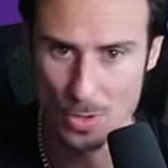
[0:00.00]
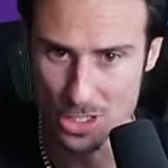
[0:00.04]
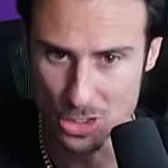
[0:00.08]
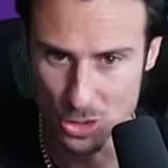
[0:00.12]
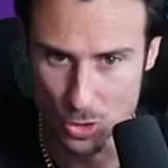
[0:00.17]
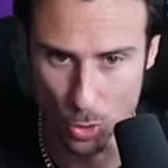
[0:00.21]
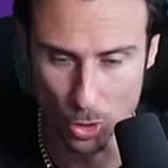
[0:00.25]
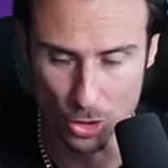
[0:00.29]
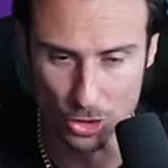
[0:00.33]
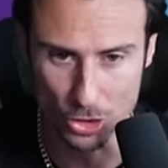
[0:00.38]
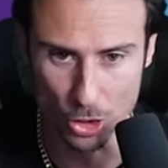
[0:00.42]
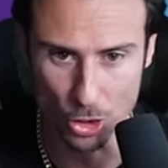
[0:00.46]

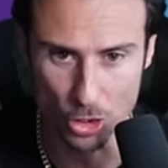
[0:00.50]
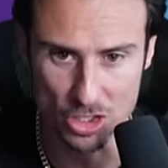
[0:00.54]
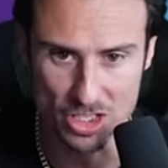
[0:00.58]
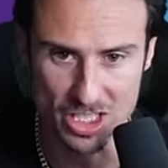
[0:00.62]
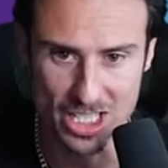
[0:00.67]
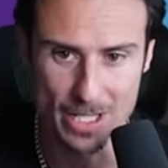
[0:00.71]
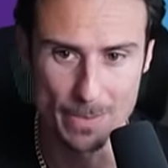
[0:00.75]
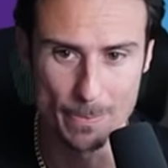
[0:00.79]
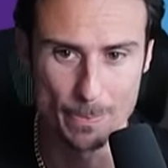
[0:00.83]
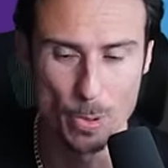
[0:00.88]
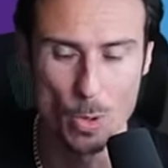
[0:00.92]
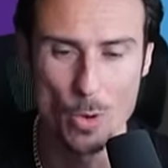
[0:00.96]
scored
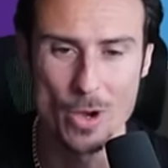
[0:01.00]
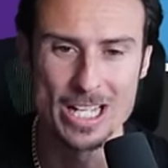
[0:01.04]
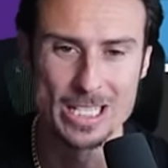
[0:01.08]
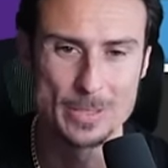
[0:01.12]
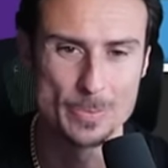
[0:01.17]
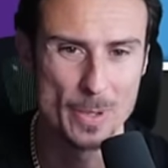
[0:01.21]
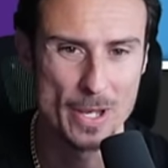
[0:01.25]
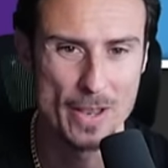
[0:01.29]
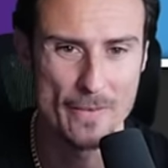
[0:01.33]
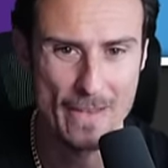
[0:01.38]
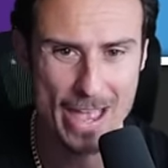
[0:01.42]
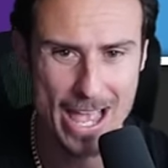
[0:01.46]
13 points,
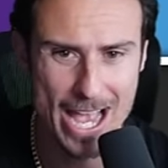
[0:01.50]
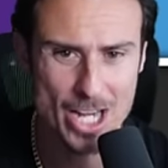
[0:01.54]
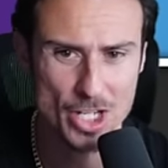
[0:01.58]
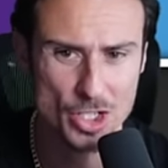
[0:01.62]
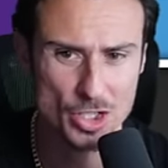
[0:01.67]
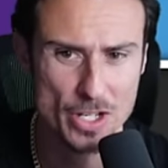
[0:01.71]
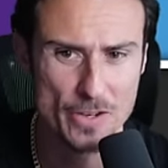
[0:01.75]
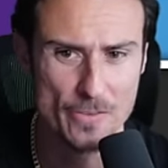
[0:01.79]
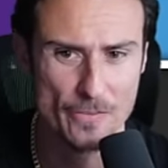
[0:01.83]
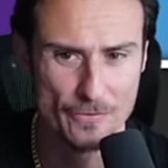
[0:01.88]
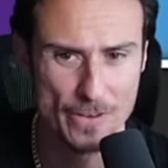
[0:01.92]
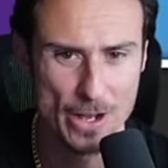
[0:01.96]
but it
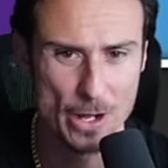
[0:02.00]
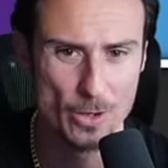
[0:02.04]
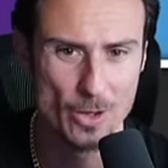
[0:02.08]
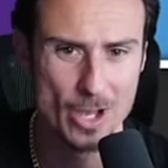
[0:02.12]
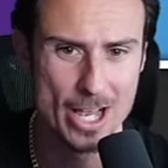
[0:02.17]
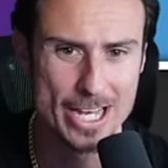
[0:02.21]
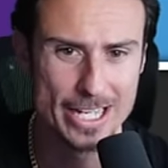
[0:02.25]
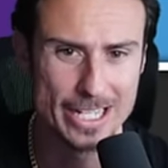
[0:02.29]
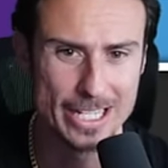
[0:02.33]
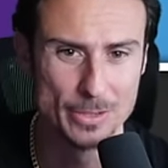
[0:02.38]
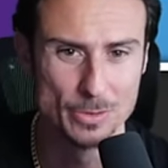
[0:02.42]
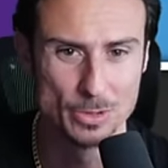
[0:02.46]
actually felt
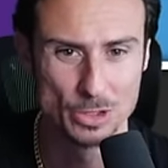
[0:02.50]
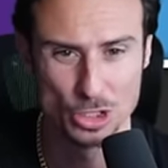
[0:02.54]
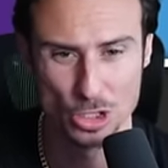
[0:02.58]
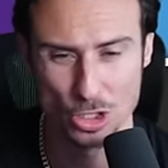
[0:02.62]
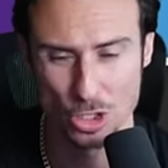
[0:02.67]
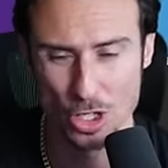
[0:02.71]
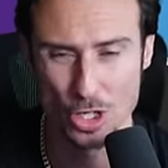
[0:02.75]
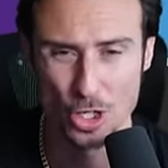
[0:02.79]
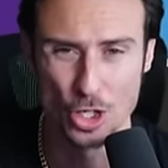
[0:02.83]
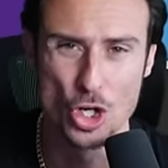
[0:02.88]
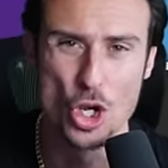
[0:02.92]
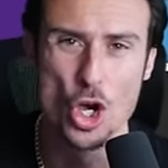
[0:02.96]
like it was
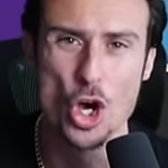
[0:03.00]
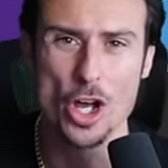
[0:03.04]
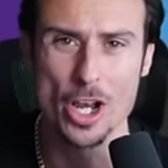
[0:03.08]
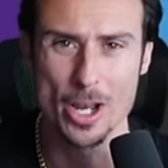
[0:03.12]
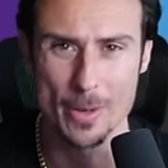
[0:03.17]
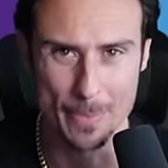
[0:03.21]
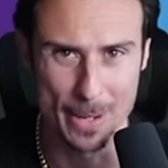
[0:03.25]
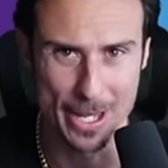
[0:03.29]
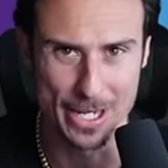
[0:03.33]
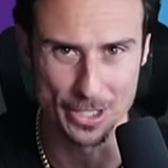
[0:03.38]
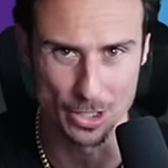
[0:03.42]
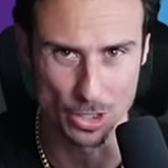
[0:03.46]
it could have
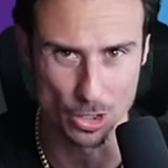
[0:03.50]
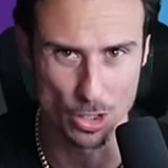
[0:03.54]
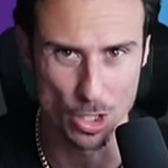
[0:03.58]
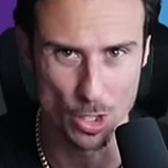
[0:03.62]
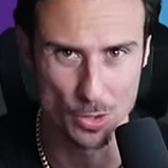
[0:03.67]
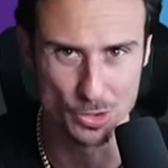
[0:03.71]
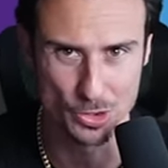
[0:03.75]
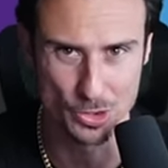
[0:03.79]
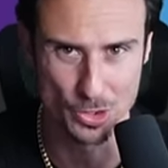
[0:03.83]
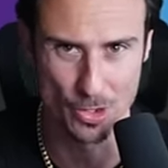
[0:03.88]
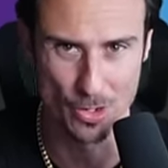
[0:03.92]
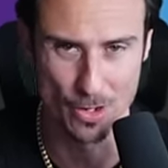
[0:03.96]
been
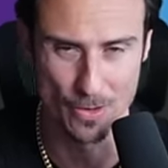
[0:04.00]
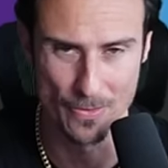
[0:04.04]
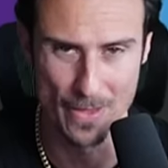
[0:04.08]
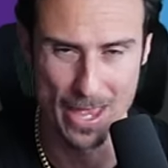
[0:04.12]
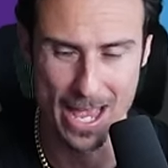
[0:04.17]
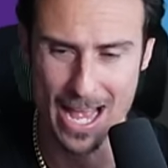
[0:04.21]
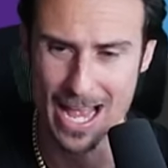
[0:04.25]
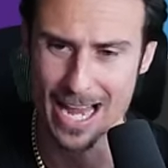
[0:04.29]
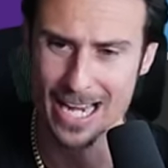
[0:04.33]
closer in that.